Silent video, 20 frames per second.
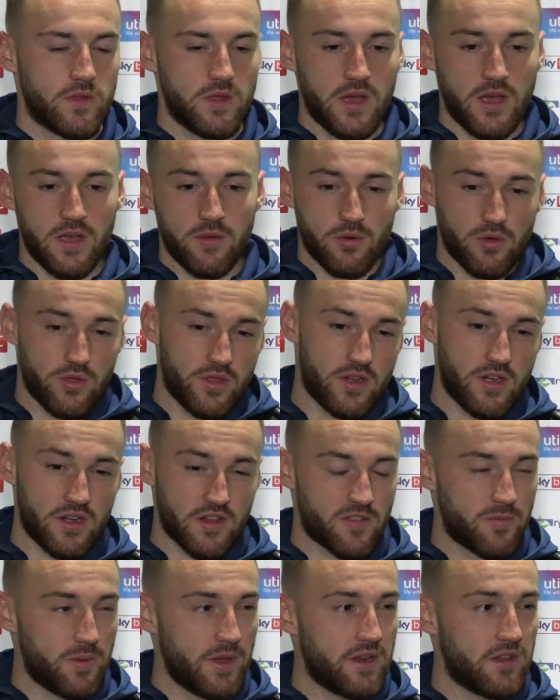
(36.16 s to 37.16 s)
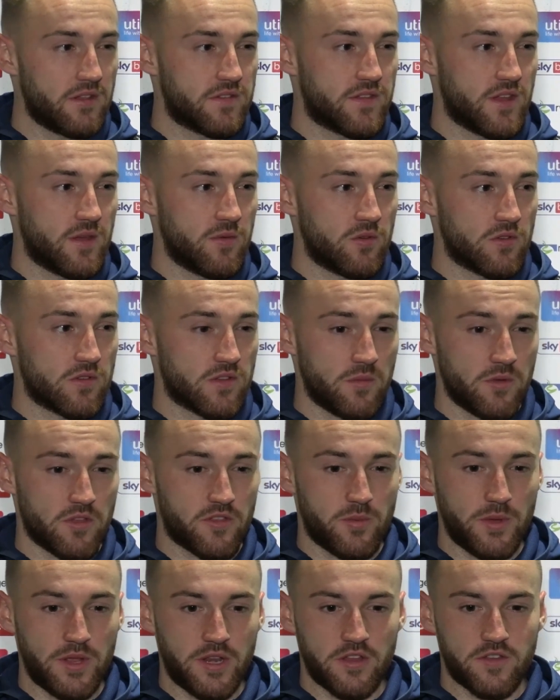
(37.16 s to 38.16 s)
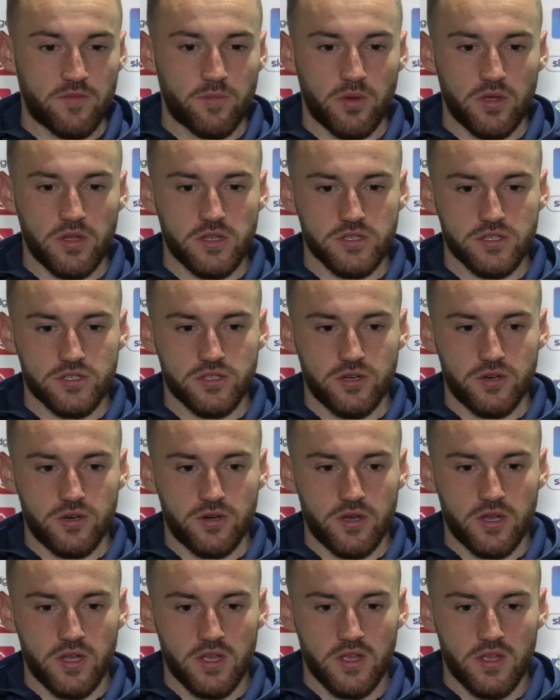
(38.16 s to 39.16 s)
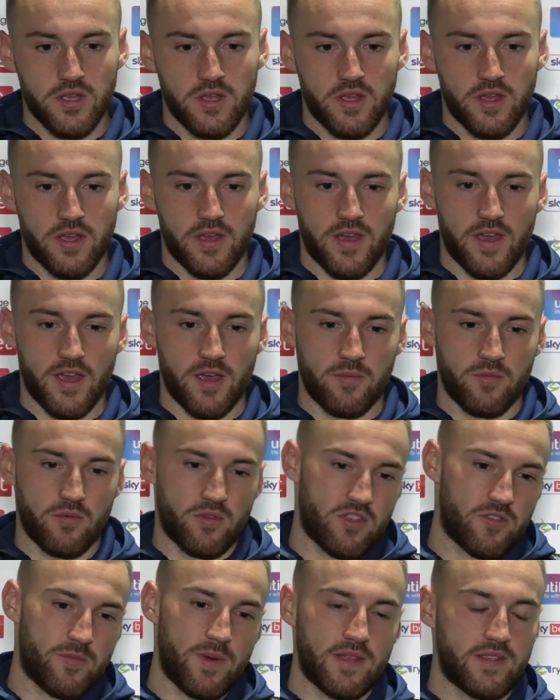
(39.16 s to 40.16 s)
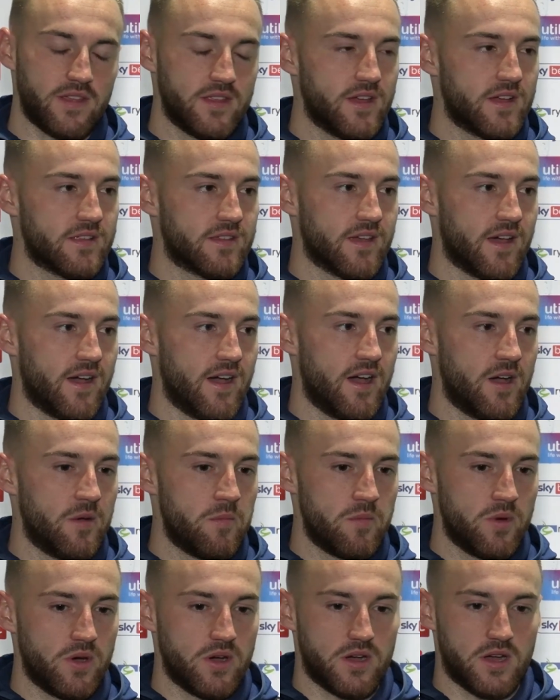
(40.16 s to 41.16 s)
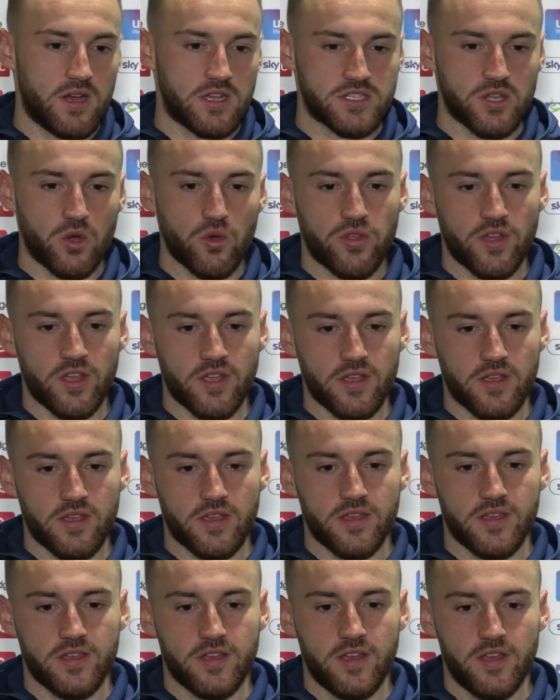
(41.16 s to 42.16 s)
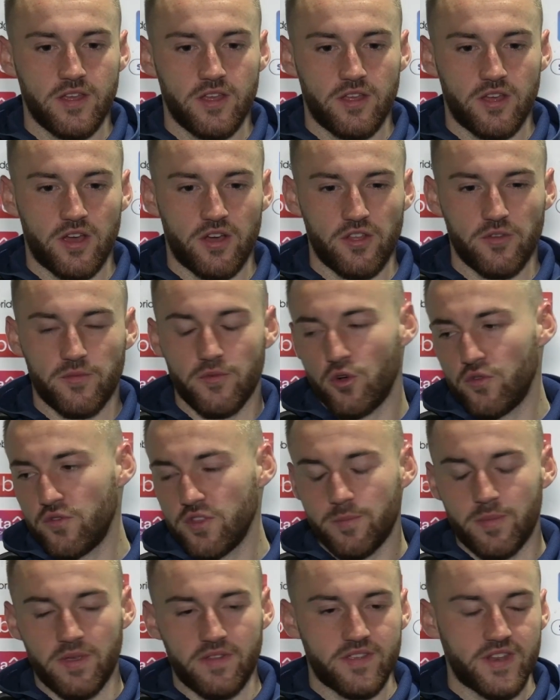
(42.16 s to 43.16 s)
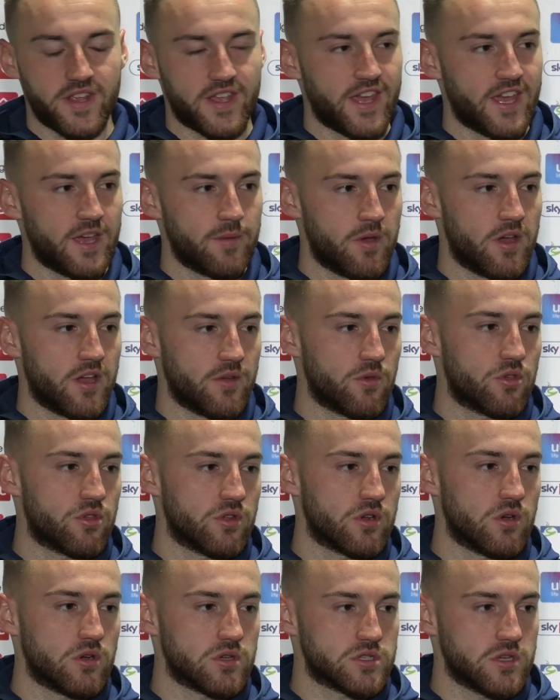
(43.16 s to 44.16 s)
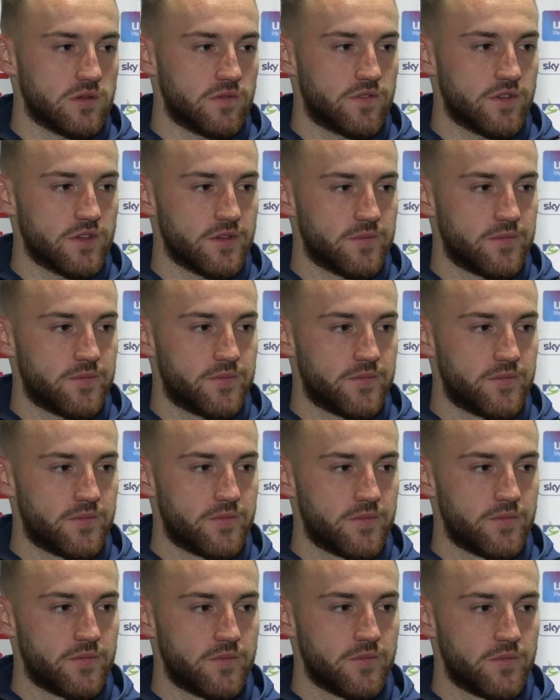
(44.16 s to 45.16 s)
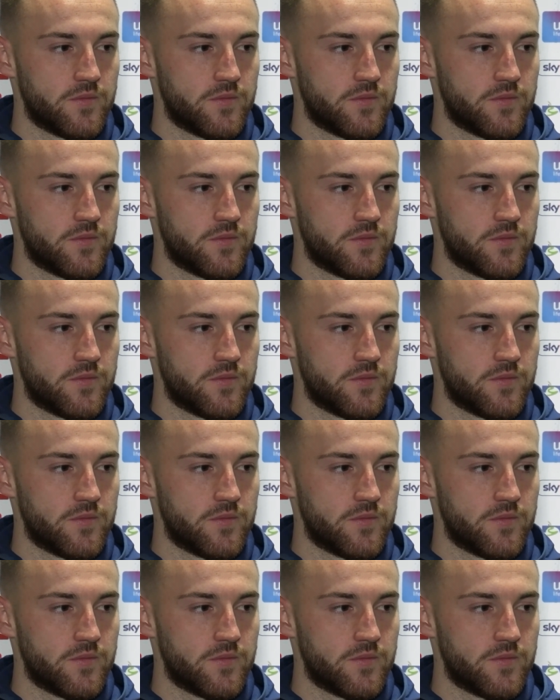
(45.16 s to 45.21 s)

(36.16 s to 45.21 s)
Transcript: Aye, well, they're an experienced team, got some experienced players, so we expected that to happen, but I still think over the piece of the game, I think we should have got something for it.